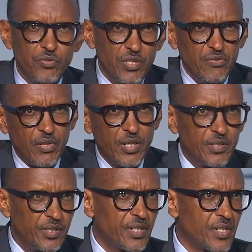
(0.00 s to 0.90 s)
to different
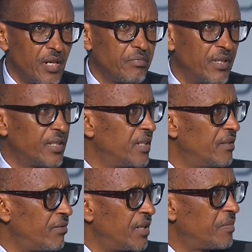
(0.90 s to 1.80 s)
things happening in
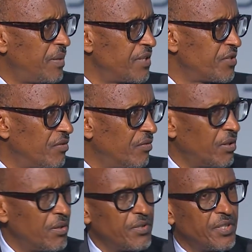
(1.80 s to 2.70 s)
different parts of the
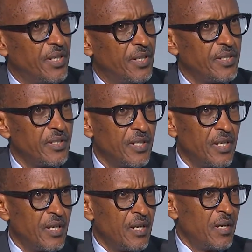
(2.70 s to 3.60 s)
continent.
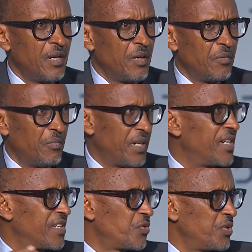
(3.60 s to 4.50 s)
But
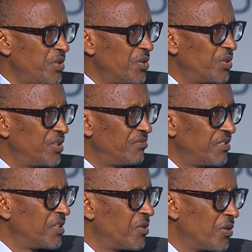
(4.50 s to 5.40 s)
as we know,
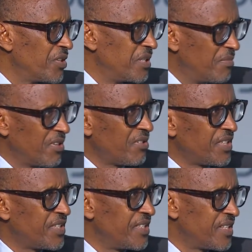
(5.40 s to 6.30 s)
even all the
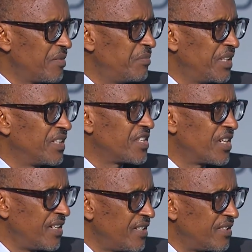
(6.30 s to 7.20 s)
democracies are being
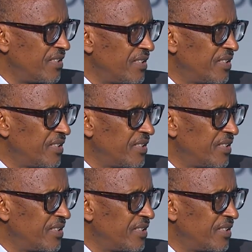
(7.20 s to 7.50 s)
challenged.